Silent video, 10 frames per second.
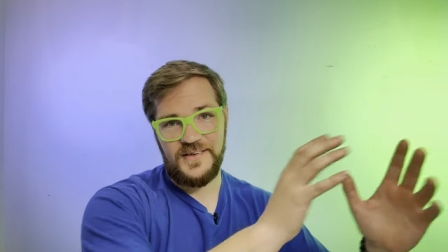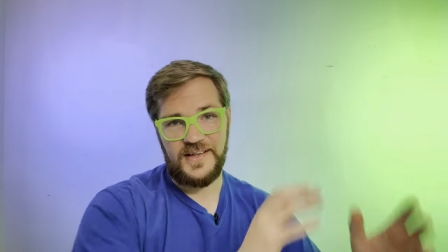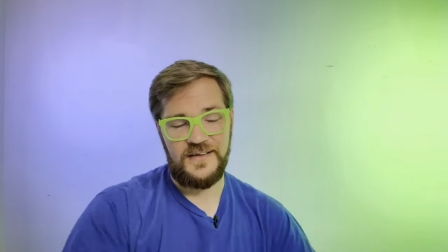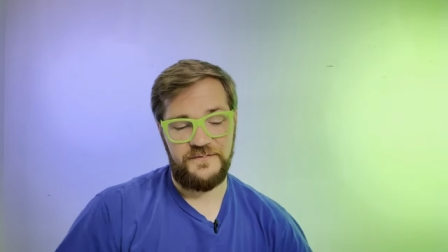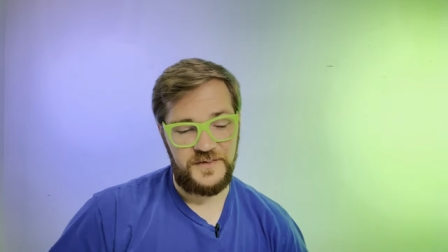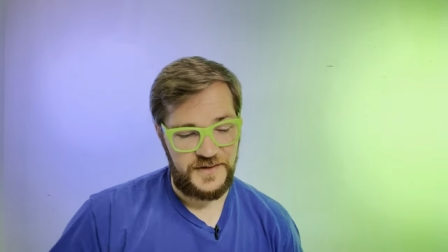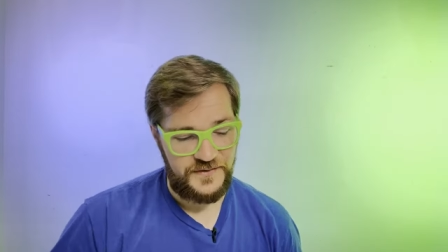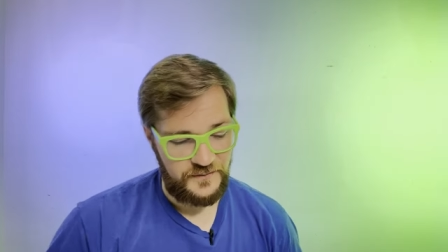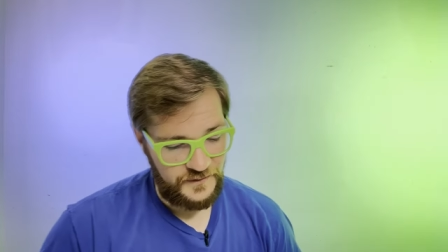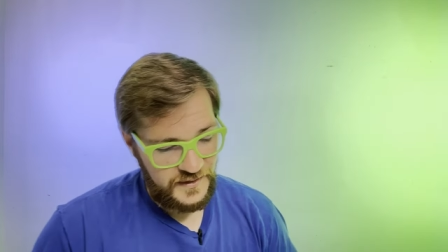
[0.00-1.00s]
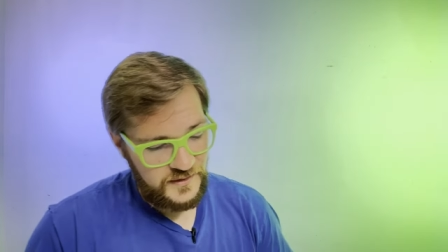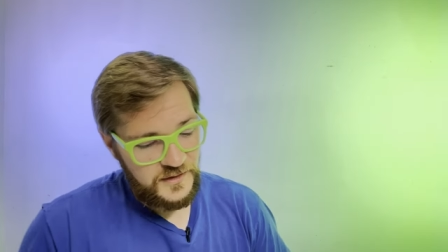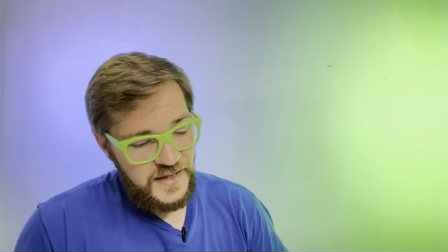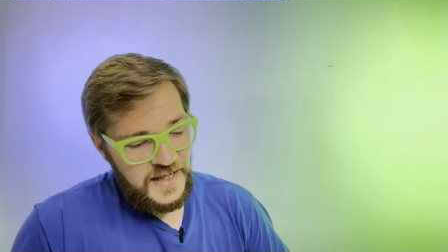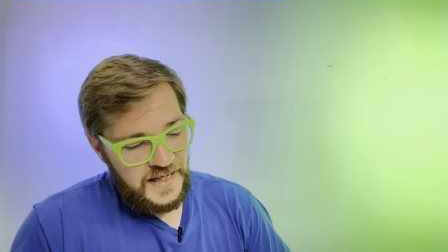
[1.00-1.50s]
going to kind of flux through here.
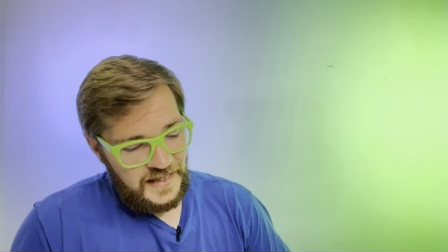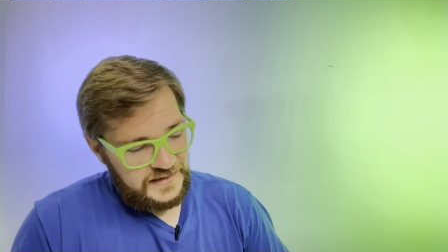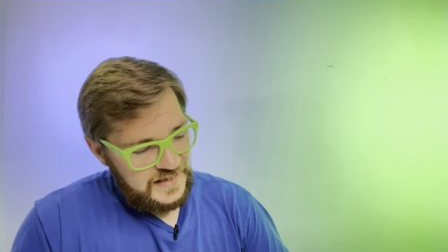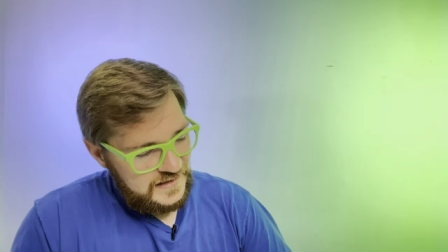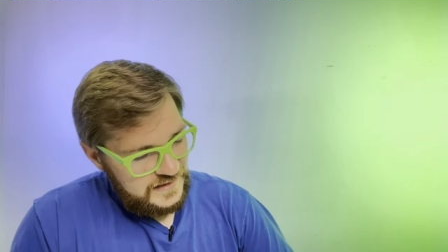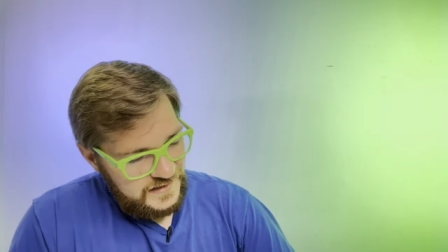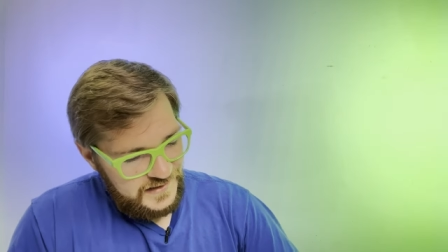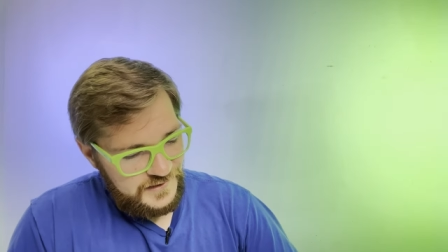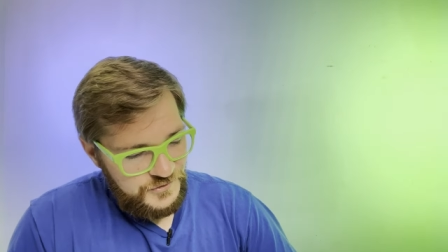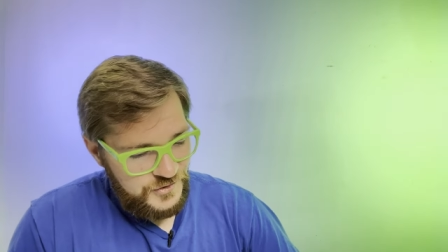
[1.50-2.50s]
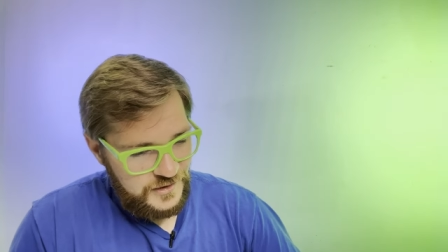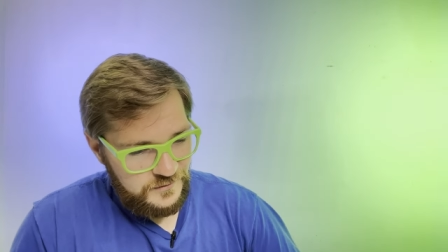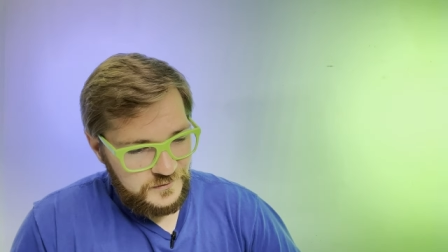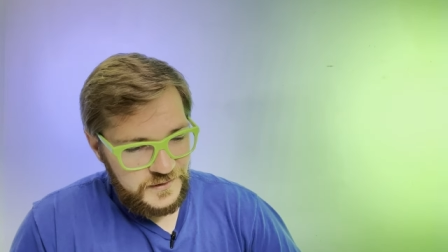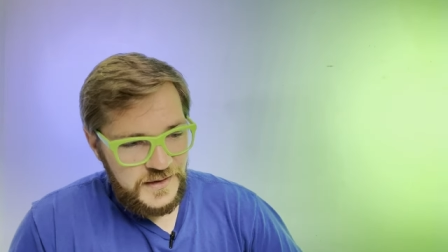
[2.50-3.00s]
And that is
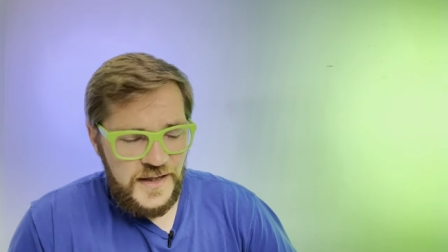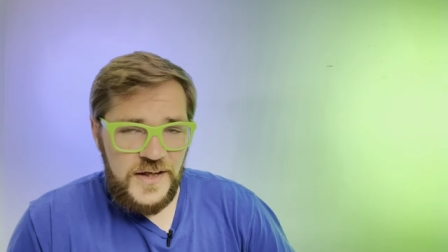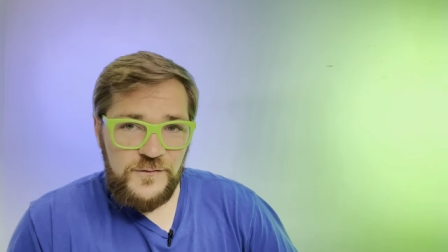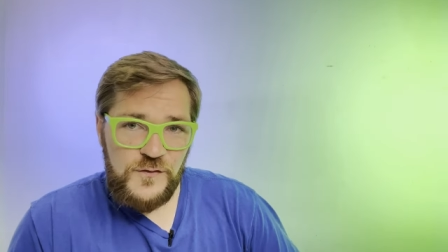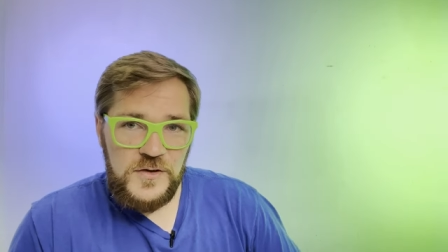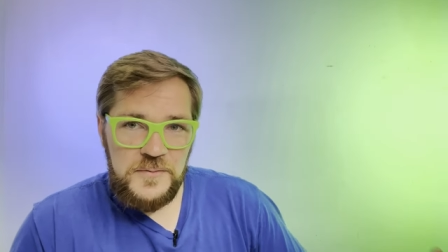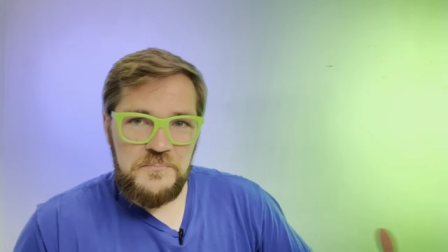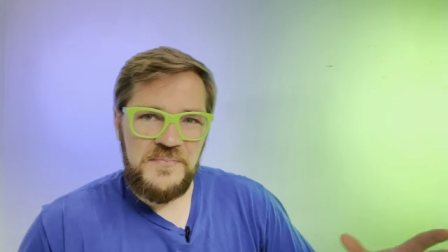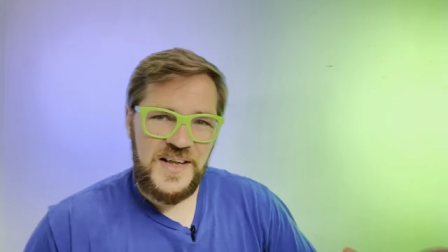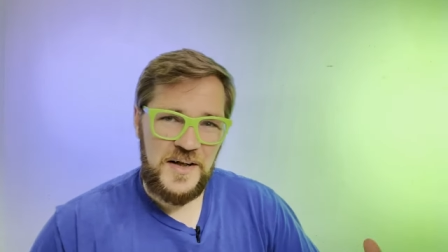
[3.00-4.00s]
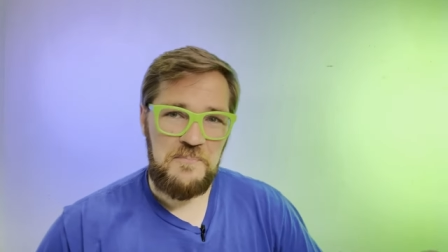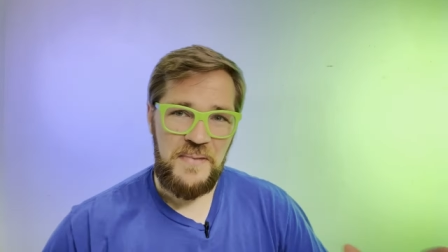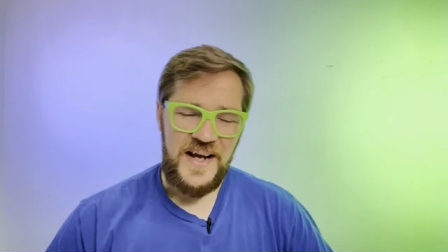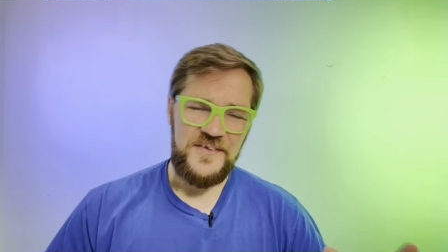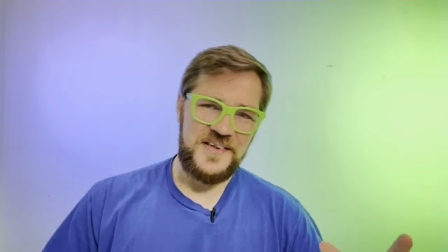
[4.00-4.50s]
generally from
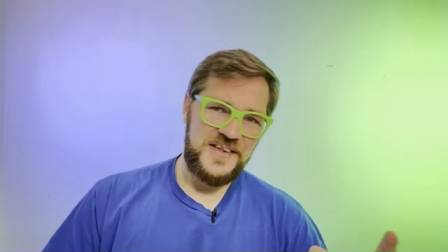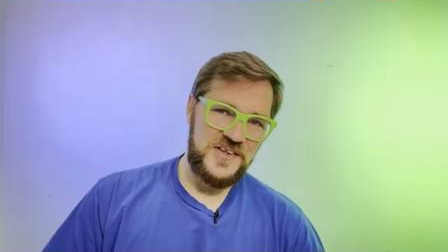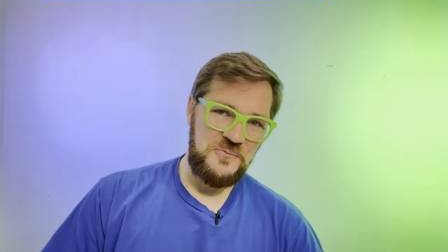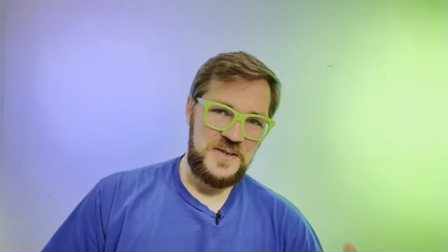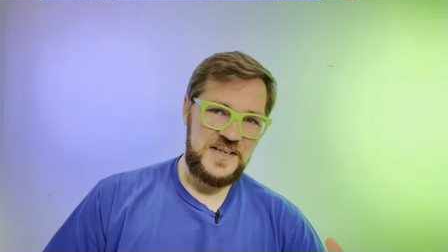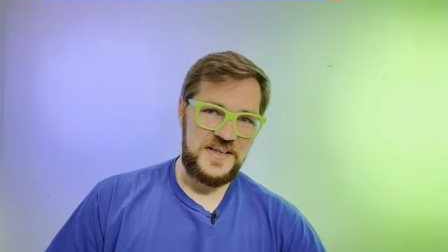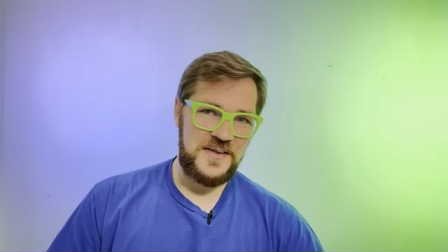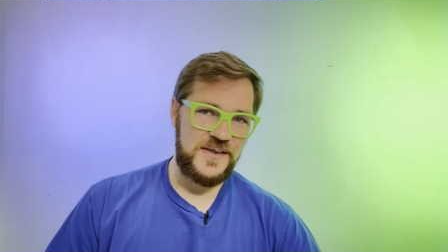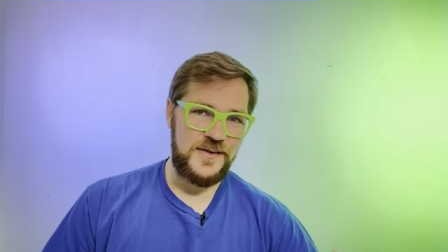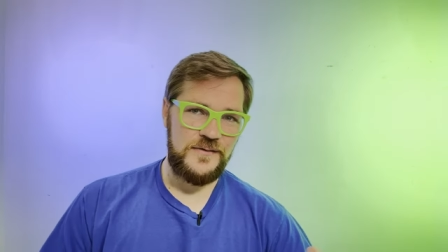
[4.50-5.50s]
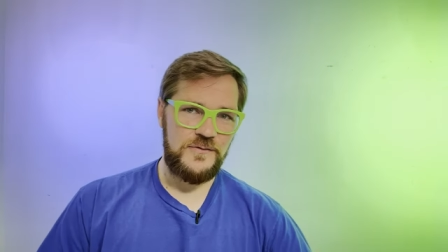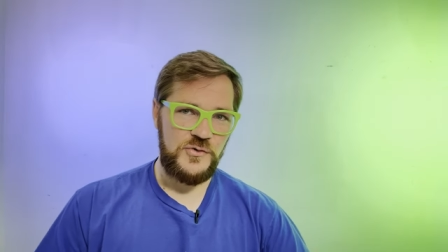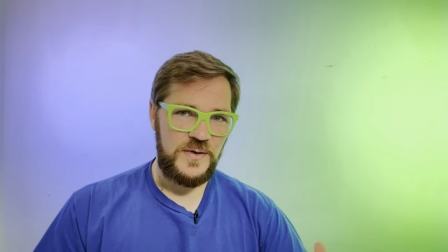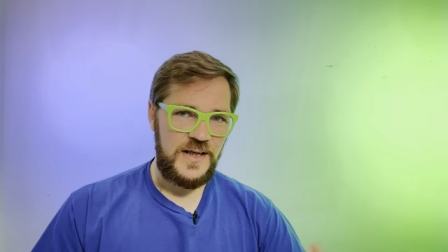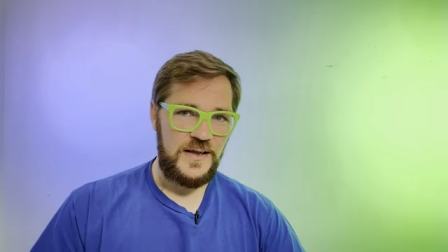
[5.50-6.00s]
about 26,
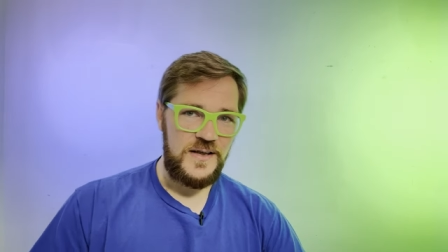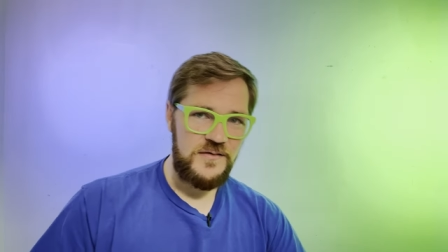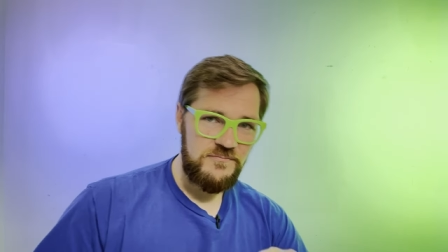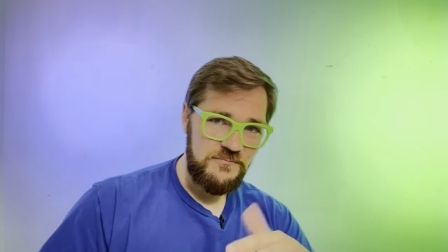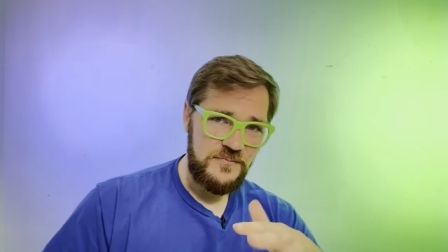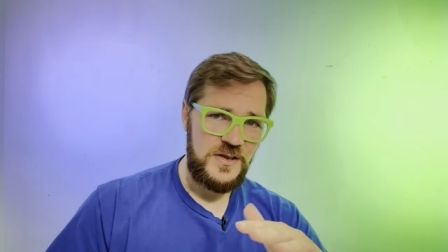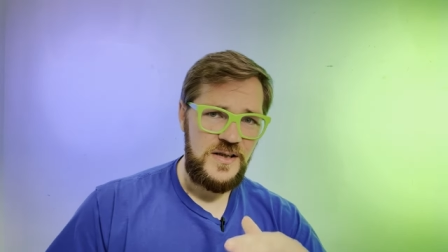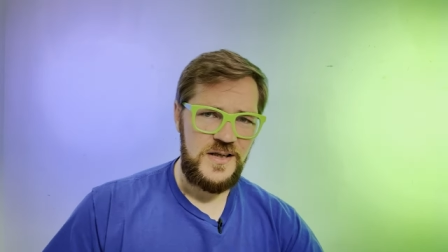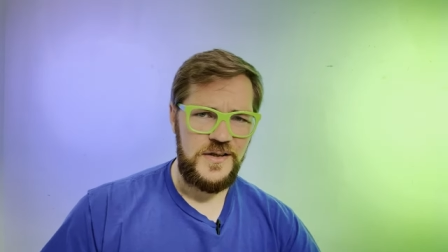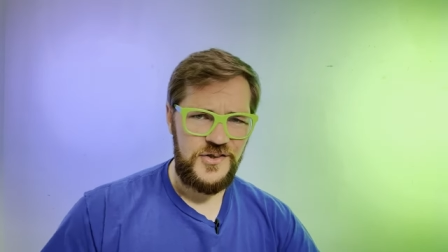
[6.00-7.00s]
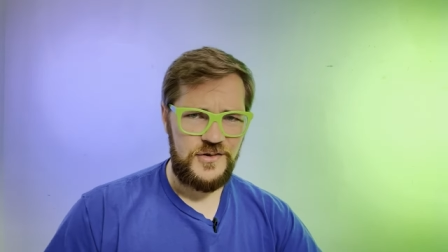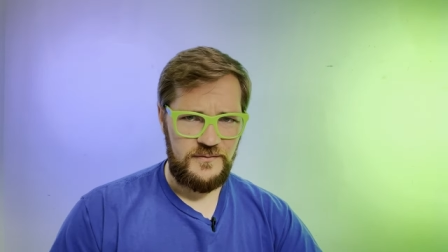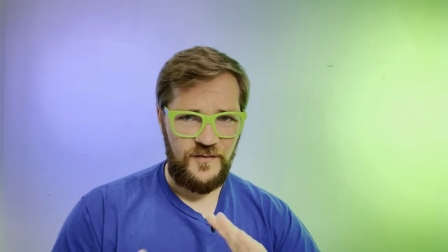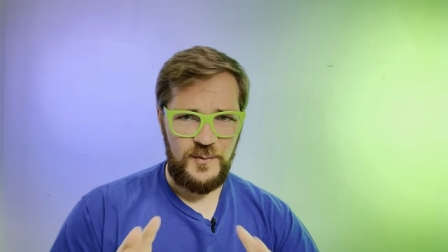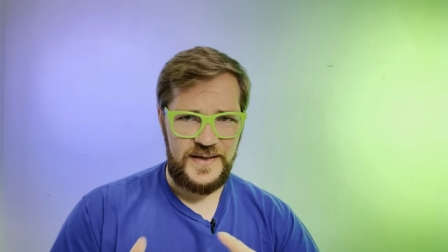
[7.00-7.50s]
28-ish.
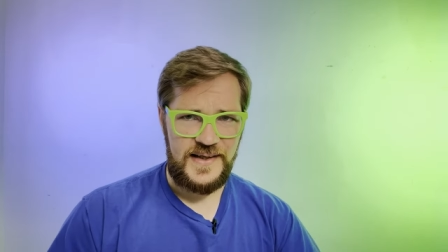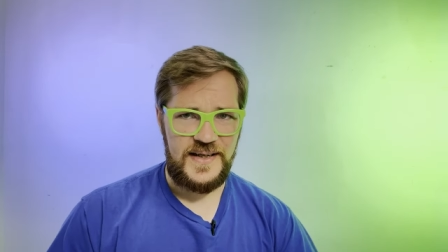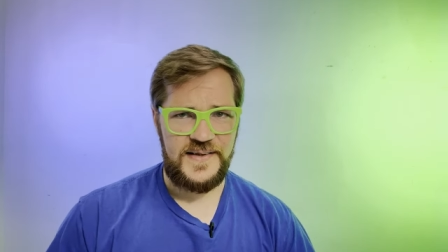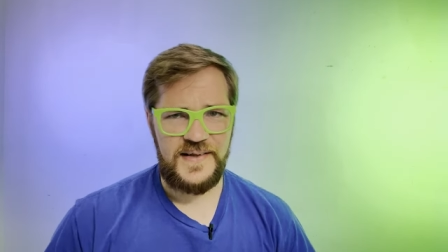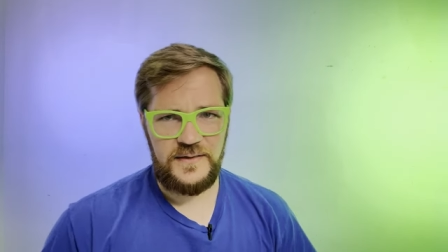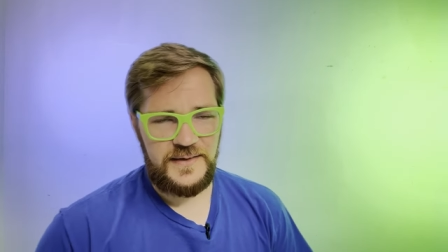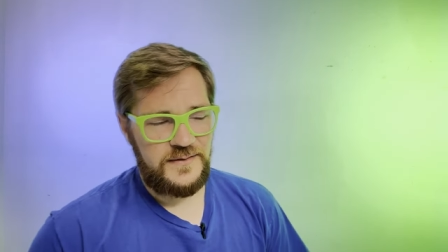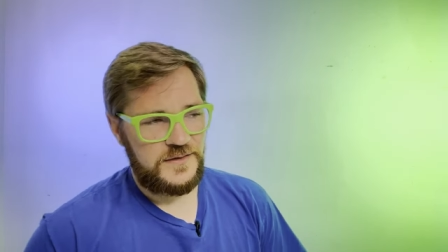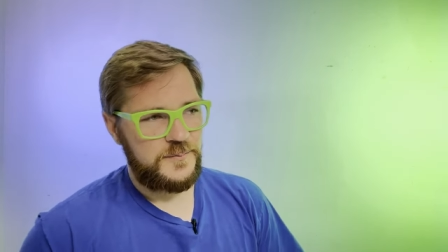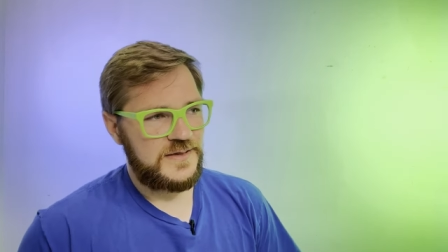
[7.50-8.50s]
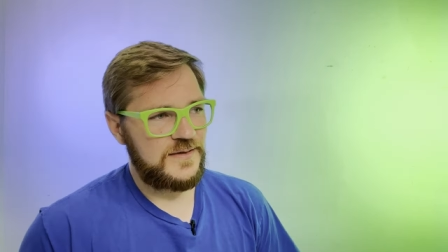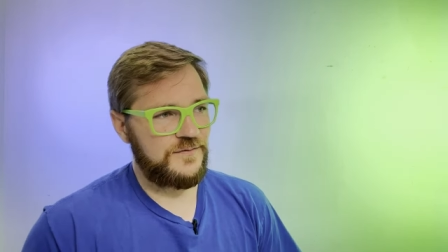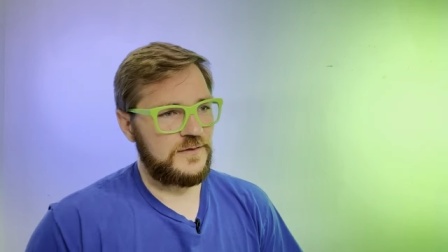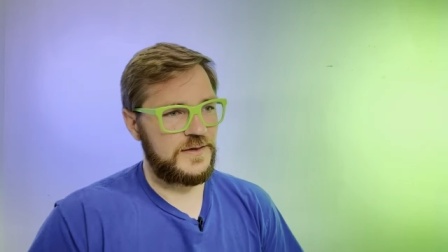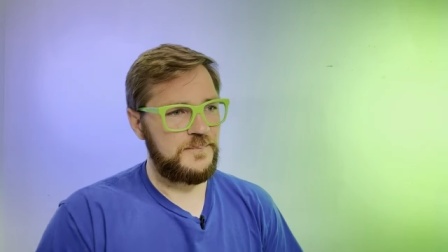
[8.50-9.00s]
Everybody's eyes settle out a little bit
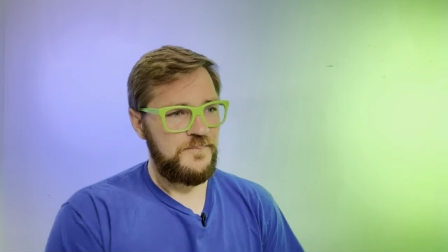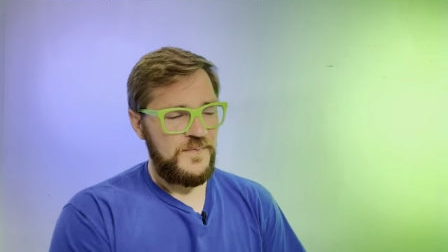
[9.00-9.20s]
differently.